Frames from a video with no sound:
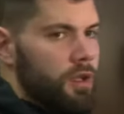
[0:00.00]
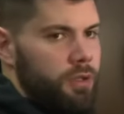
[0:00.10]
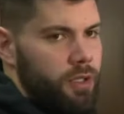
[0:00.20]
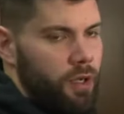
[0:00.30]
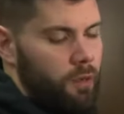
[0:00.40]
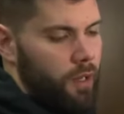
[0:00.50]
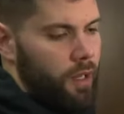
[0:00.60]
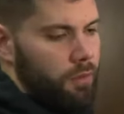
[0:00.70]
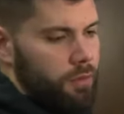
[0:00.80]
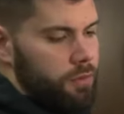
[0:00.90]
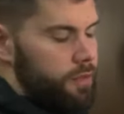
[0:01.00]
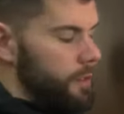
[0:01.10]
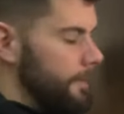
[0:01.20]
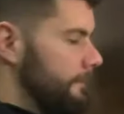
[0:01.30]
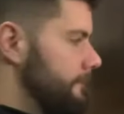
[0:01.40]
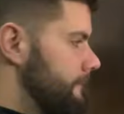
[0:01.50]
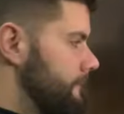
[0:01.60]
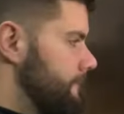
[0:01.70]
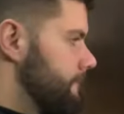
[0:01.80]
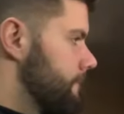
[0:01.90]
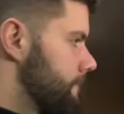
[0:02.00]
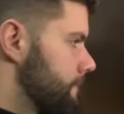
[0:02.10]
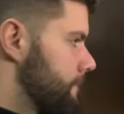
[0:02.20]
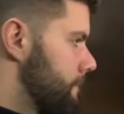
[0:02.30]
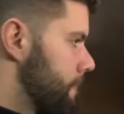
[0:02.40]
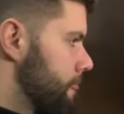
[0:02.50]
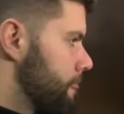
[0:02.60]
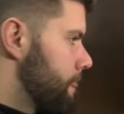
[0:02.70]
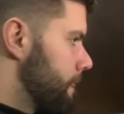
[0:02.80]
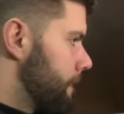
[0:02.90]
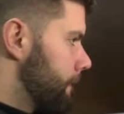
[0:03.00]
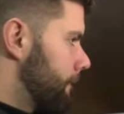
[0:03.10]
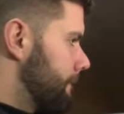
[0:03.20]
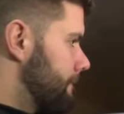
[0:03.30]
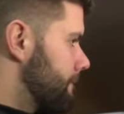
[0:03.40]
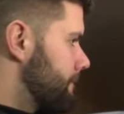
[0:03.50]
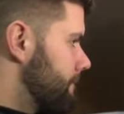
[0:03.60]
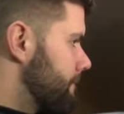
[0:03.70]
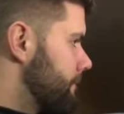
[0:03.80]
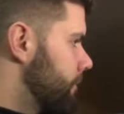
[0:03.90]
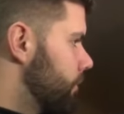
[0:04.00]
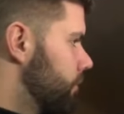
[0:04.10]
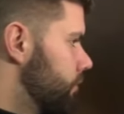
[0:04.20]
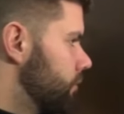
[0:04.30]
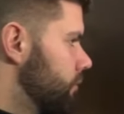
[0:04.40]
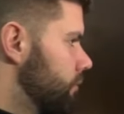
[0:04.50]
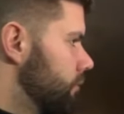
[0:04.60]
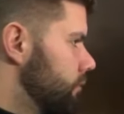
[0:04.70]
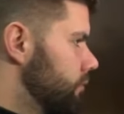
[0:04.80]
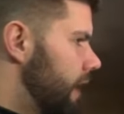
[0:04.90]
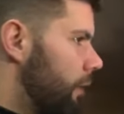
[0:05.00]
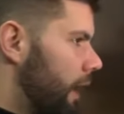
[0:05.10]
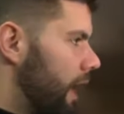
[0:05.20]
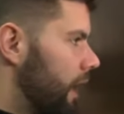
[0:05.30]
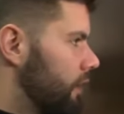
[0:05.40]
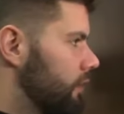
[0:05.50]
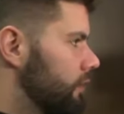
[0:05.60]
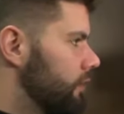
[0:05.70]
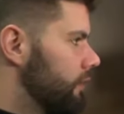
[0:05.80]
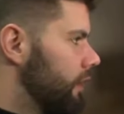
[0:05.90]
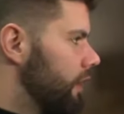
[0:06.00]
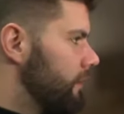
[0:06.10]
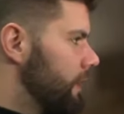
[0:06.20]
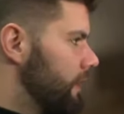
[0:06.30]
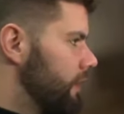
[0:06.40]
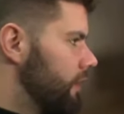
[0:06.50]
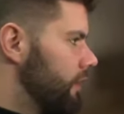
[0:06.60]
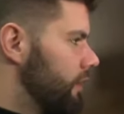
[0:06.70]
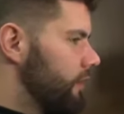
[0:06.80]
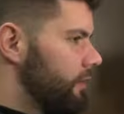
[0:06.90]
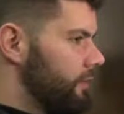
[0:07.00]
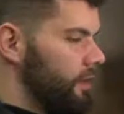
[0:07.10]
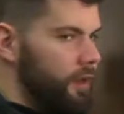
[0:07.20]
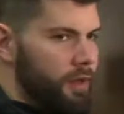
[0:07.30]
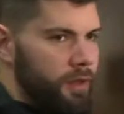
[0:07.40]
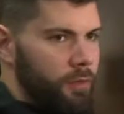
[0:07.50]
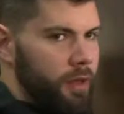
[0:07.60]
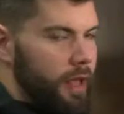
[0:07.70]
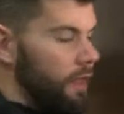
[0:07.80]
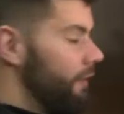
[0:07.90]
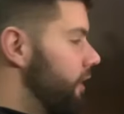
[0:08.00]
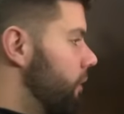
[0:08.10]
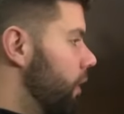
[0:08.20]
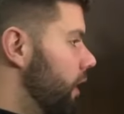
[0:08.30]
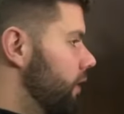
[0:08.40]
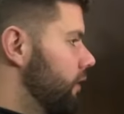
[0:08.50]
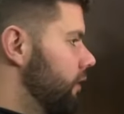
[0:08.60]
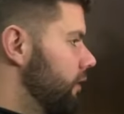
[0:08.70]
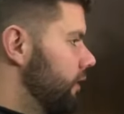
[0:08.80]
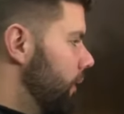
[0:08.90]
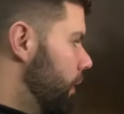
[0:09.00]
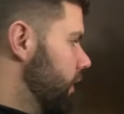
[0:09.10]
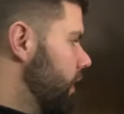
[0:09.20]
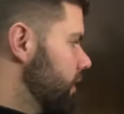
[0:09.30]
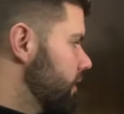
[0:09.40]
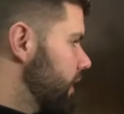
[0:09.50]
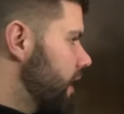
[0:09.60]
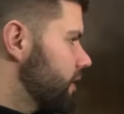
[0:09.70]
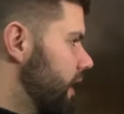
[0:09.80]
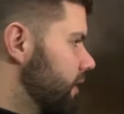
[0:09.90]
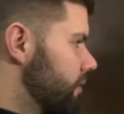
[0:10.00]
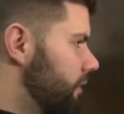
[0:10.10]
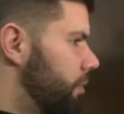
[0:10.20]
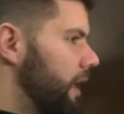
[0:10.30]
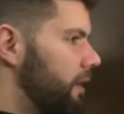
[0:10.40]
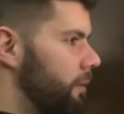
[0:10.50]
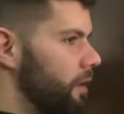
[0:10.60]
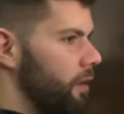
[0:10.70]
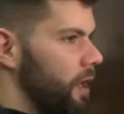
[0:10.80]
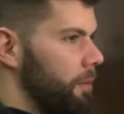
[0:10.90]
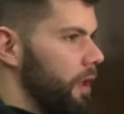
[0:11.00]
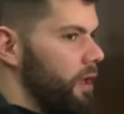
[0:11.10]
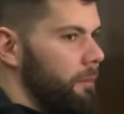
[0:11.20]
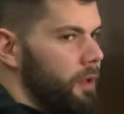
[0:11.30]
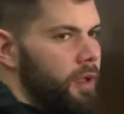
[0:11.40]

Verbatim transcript: So uh, we'll, we'll, see. If you do come back, this is quite a stage to come back. Yeah, why not? You know what I mean? They're they're what are they, 11 and 1? No one losses against us. We play when we know how to play them.